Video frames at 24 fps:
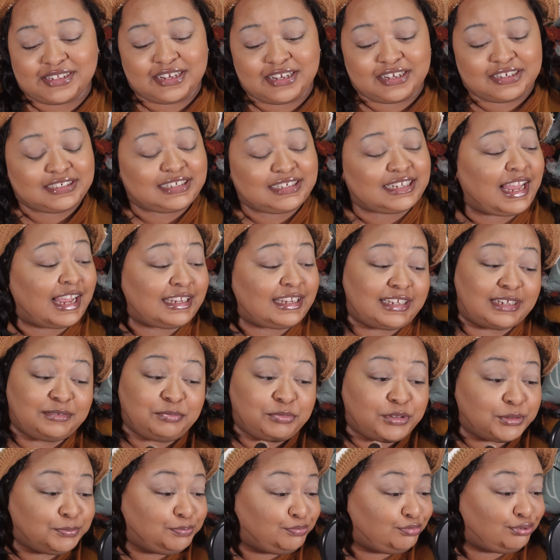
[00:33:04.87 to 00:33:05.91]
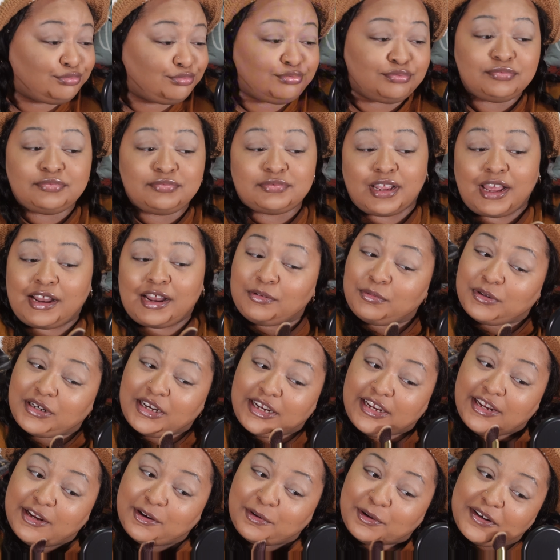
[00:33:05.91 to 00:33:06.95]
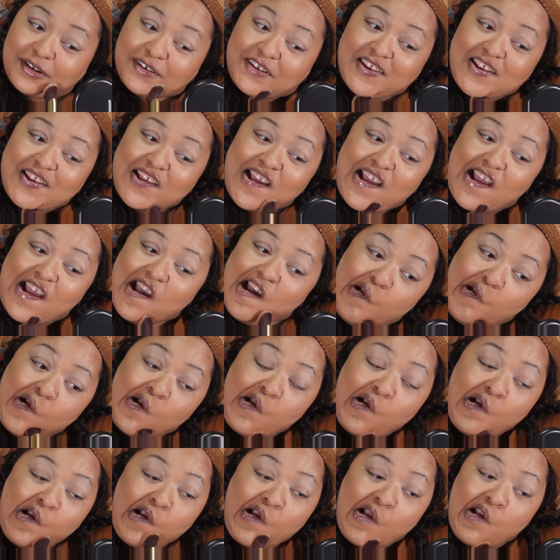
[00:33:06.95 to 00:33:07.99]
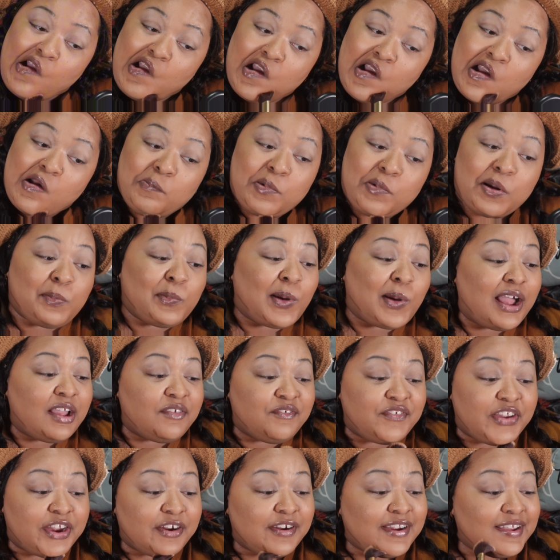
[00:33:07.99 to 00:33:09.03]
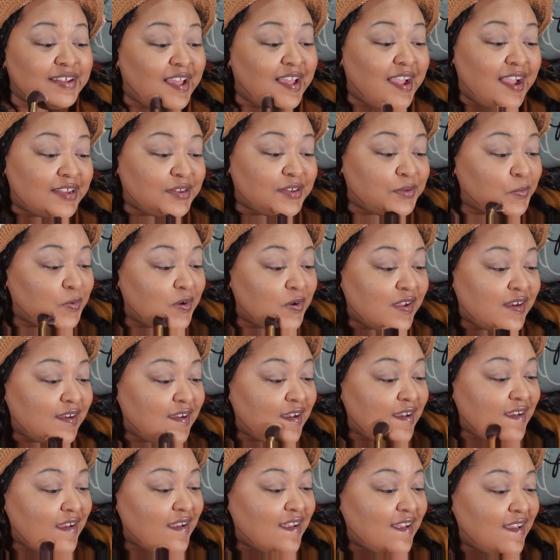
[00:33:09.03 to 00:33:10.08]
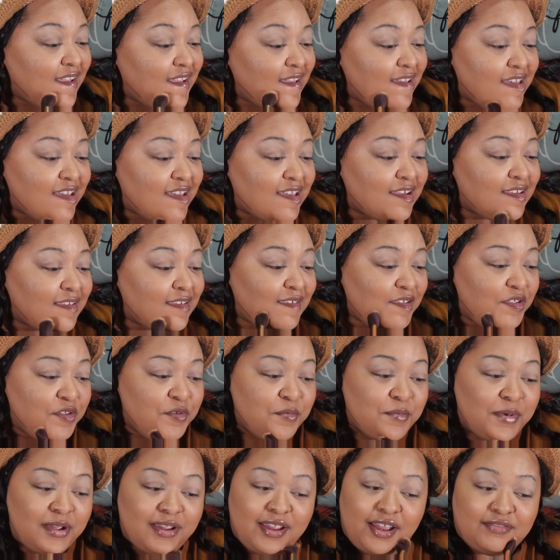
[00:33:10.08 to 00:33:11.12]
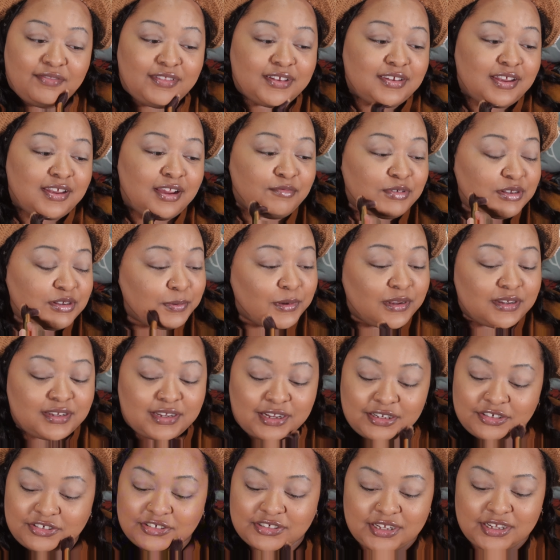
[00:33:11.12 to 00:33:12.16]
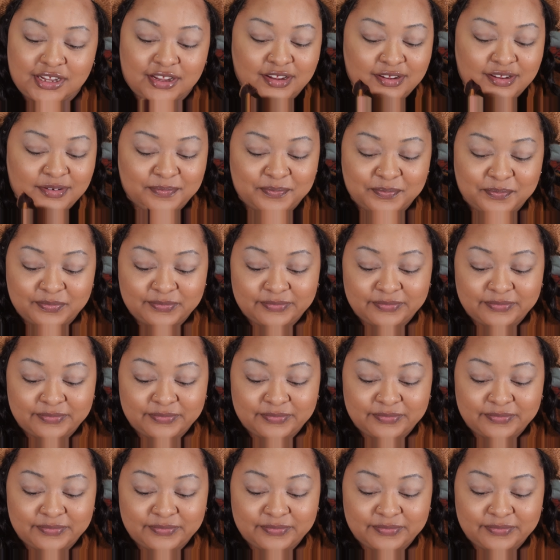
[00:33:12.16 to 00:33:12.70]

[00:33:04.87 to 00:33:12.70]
there because I, I, I don't want to hear it. But my very last one, and you may have the same response I just had.